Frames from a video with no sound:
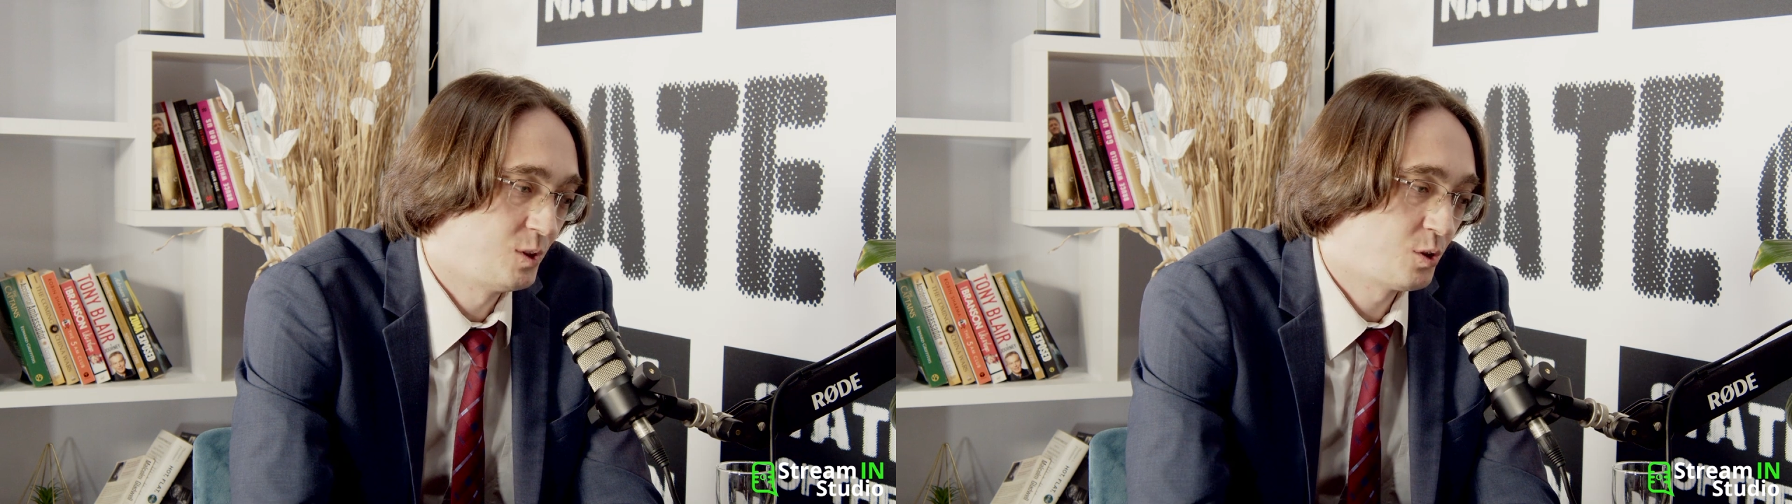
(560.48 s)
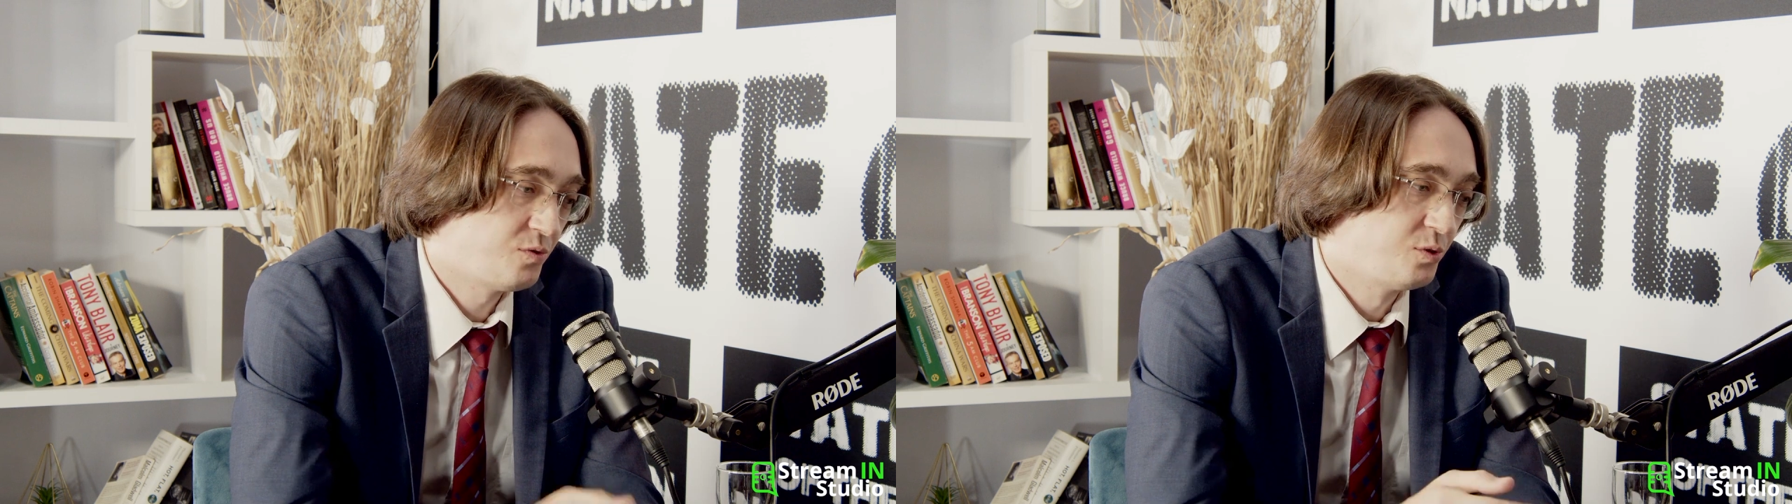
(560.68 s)

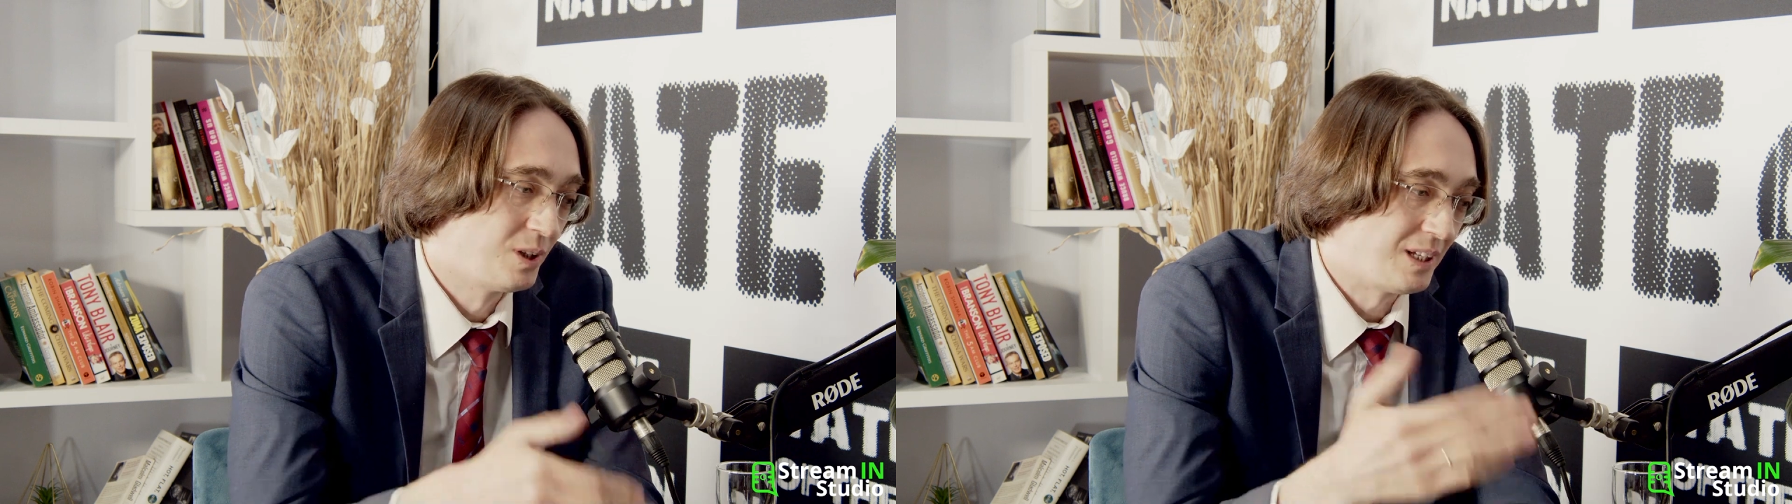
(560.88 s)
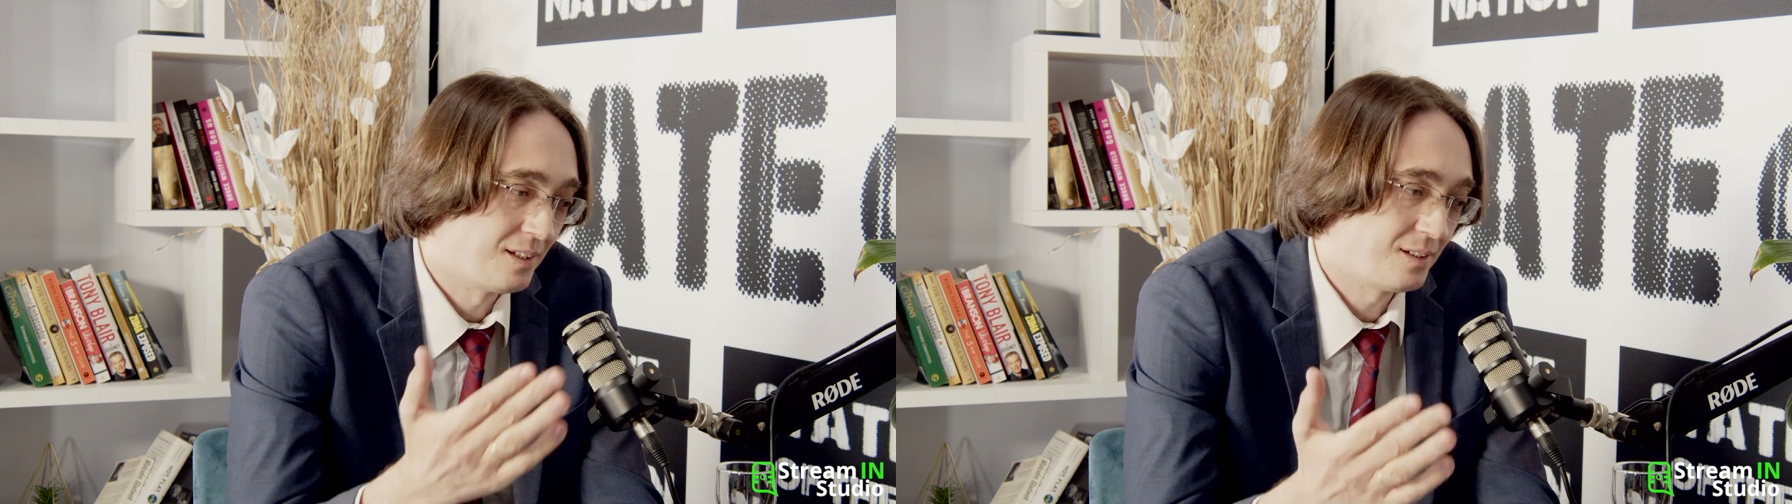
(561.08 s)

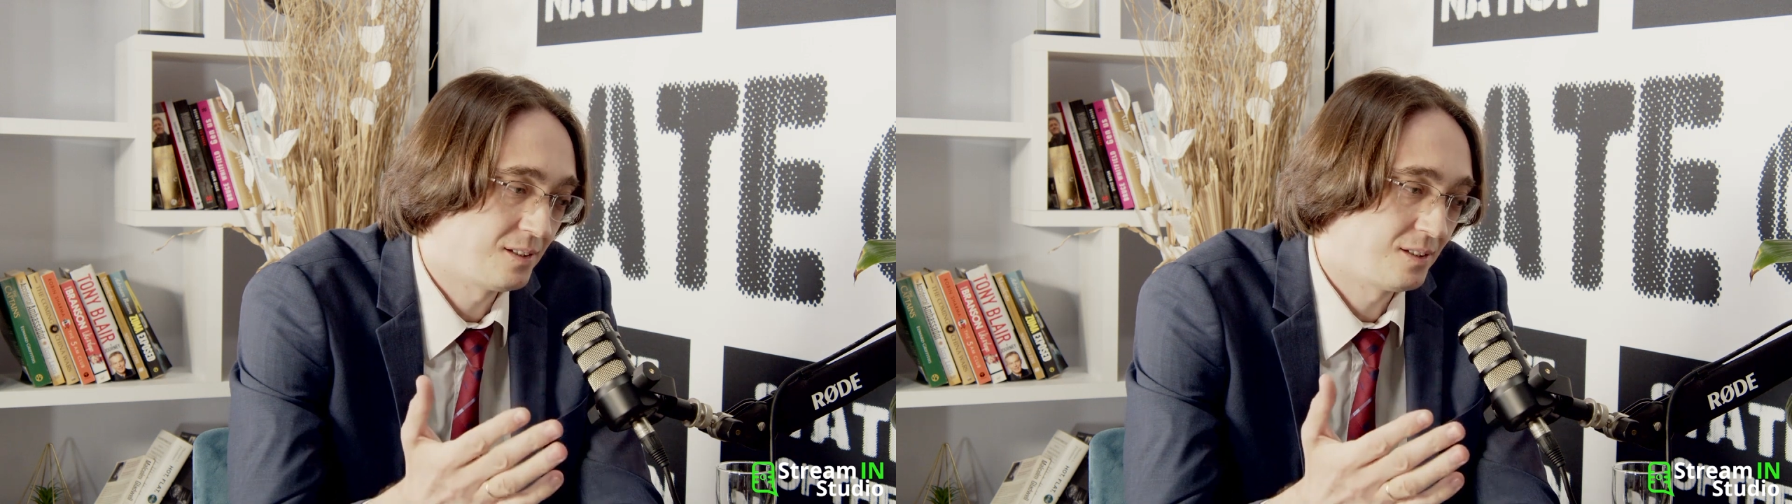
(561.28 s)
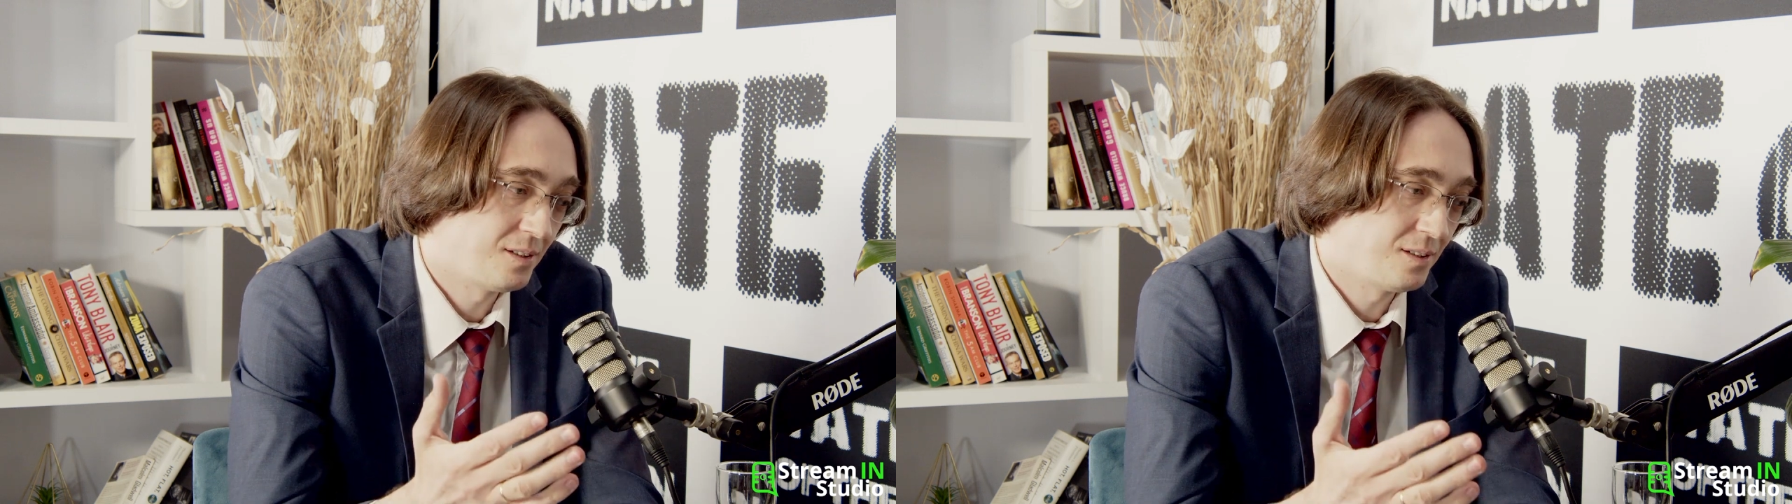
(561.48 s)
fully
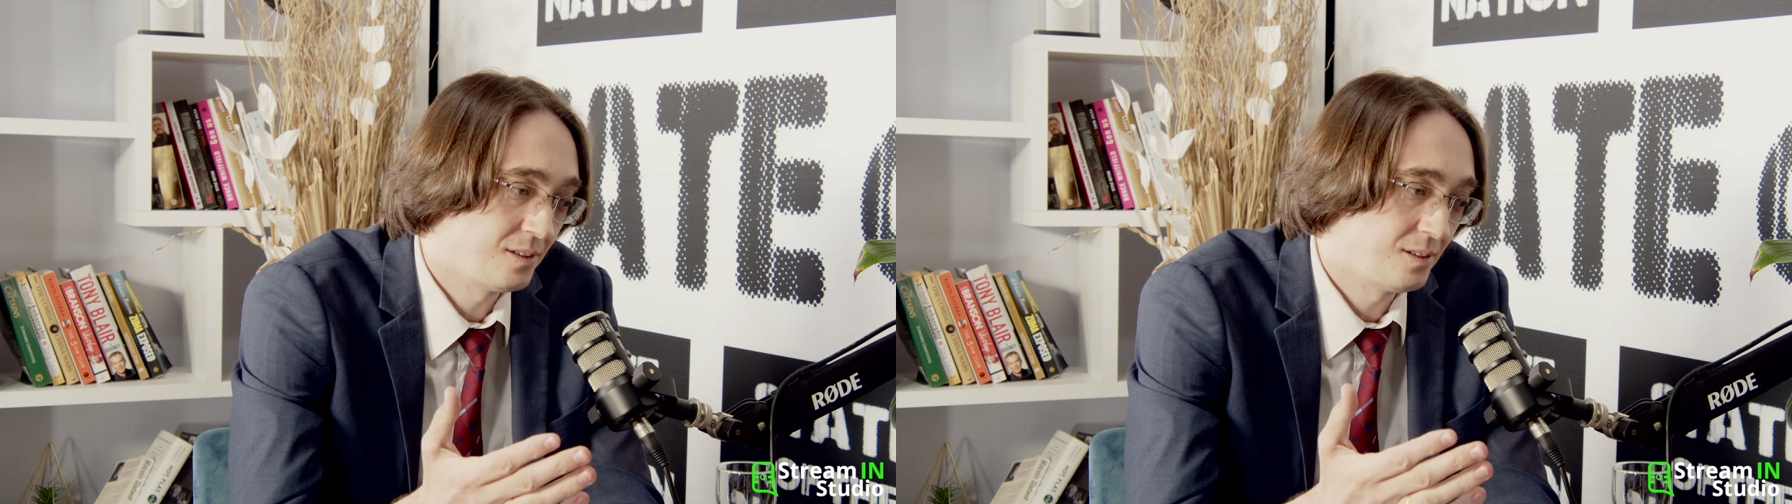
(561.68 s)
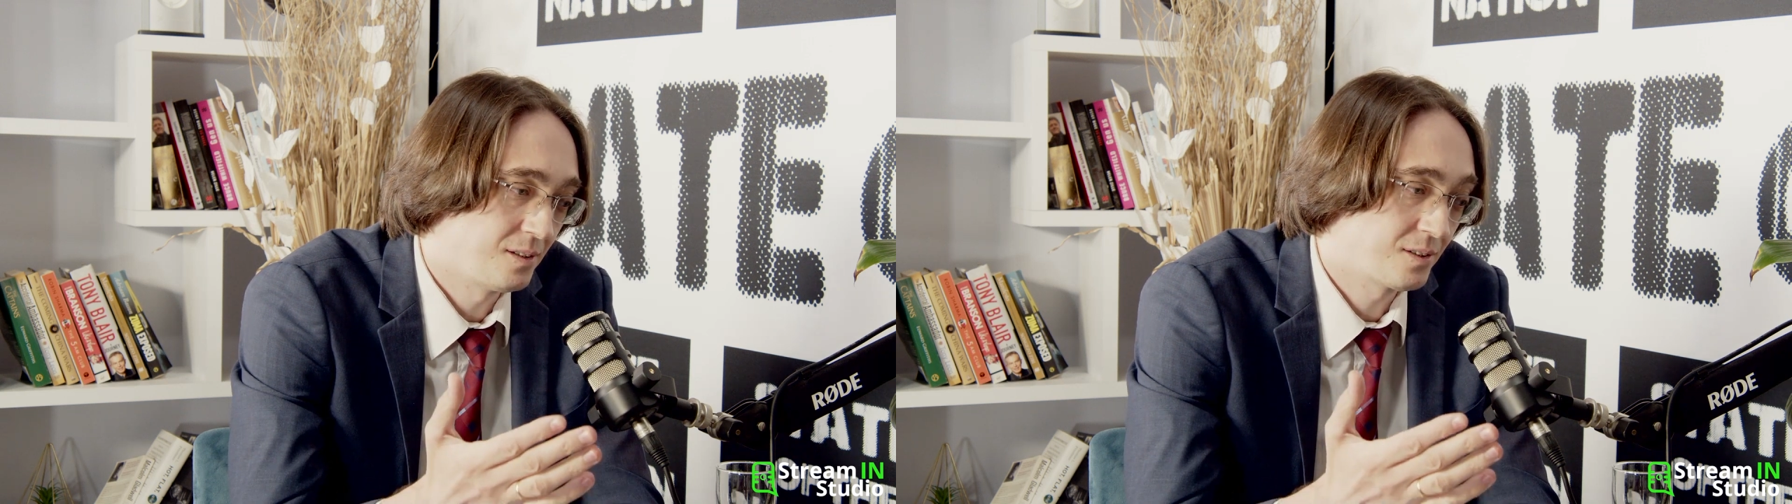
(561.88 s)

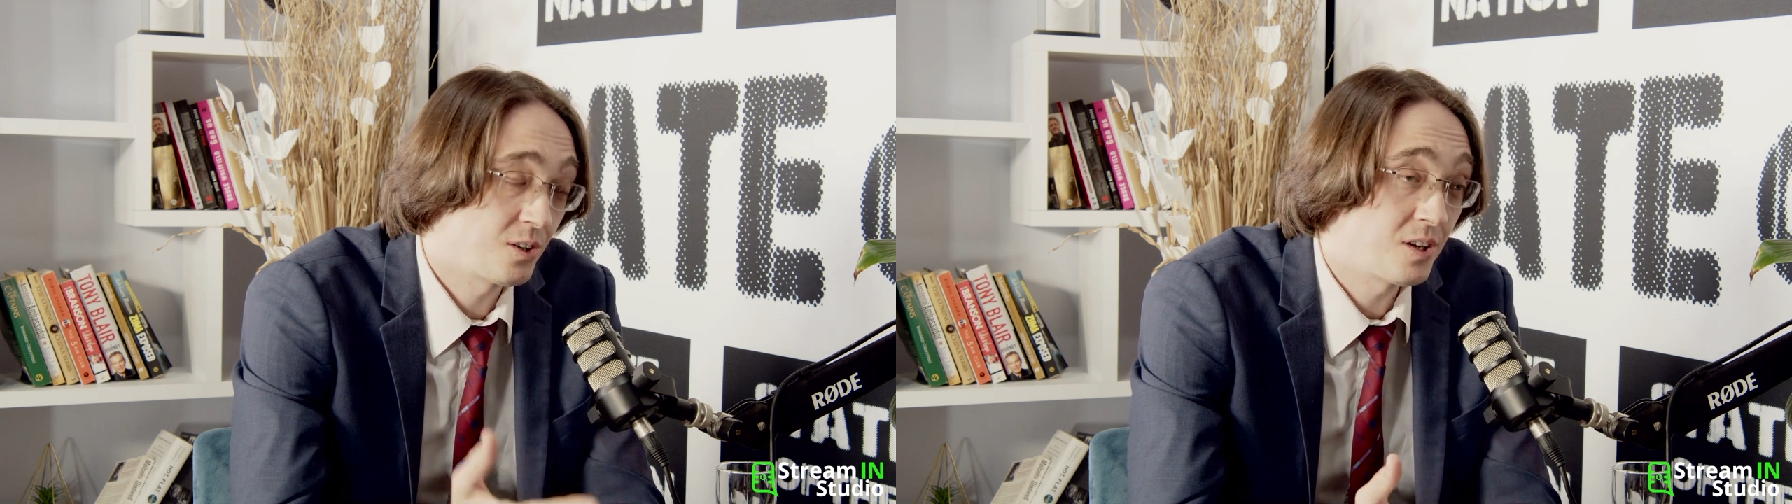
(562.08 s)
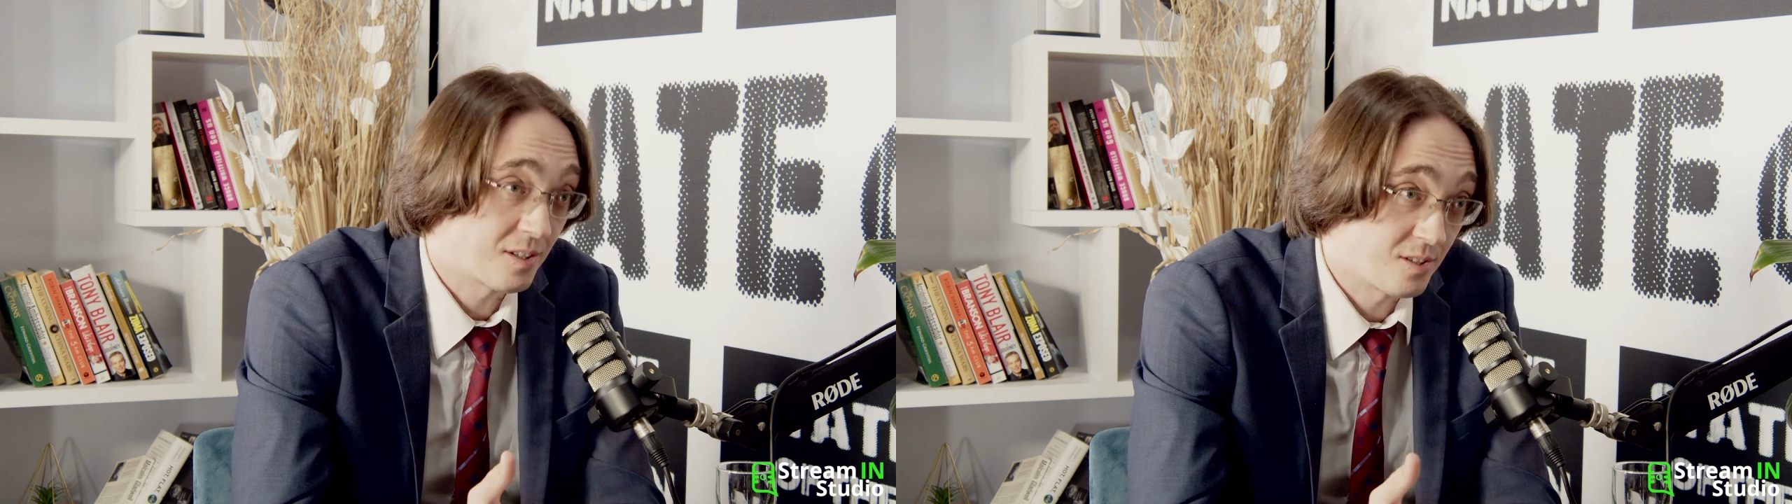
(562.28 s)

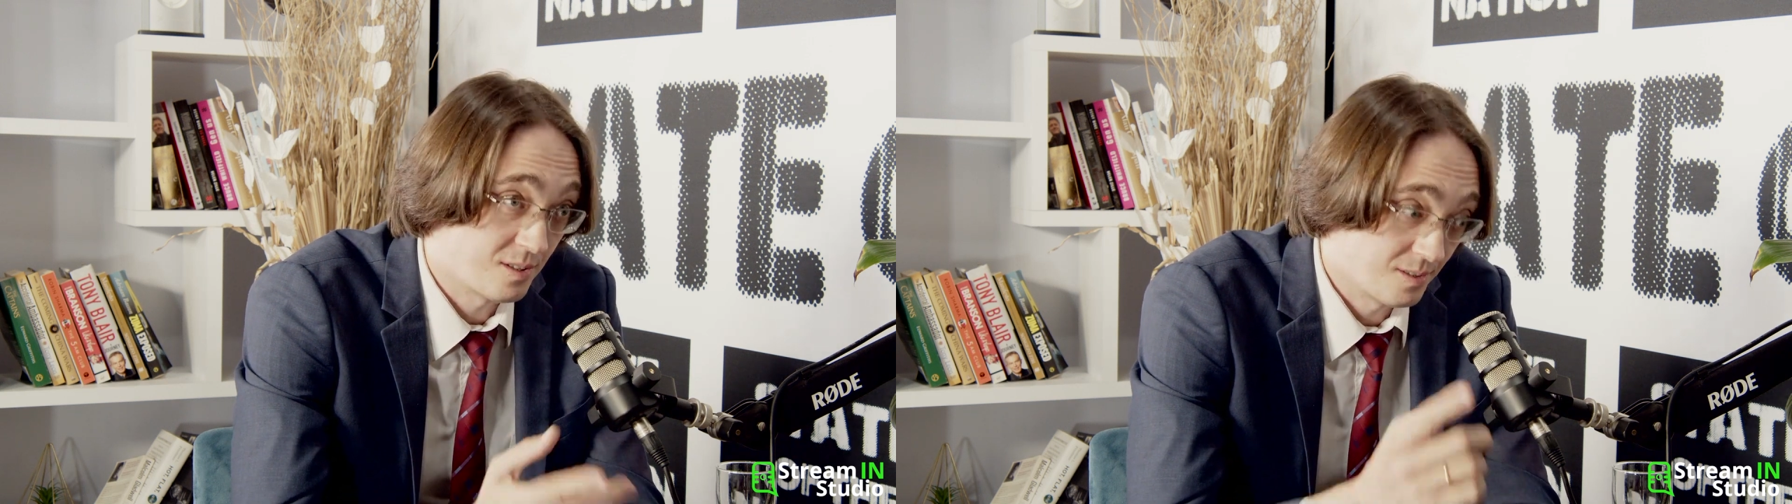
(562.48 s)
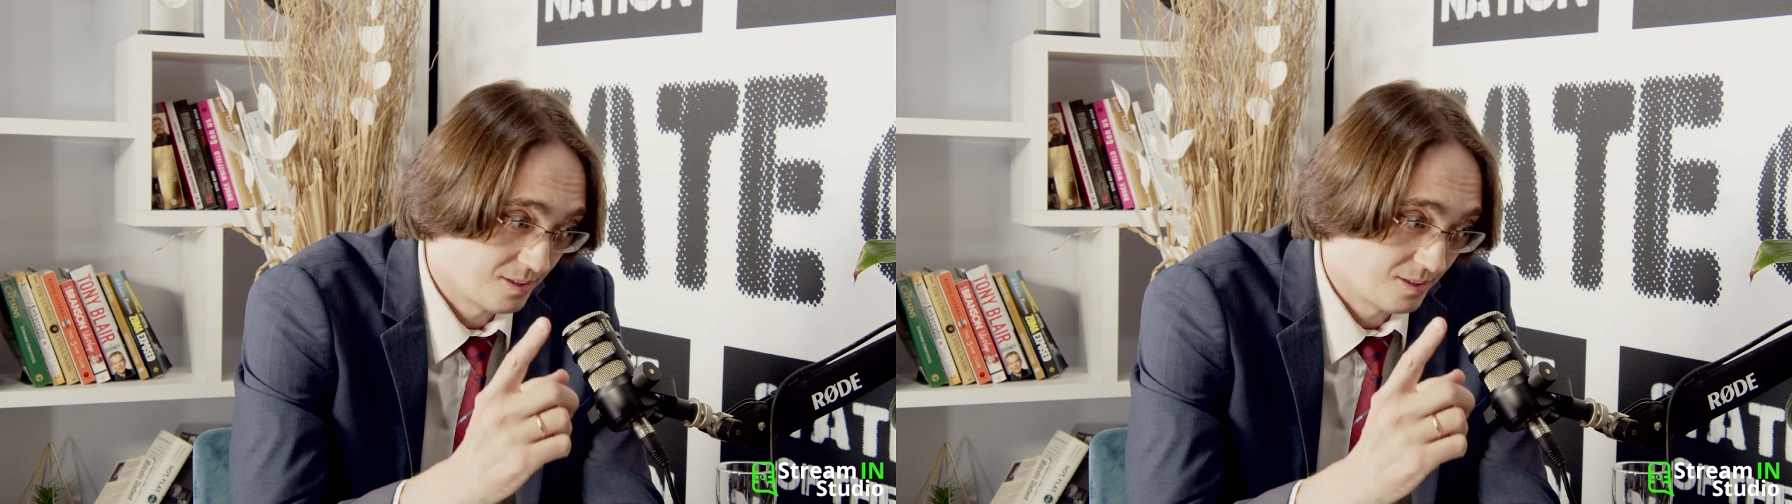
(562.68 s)
correct.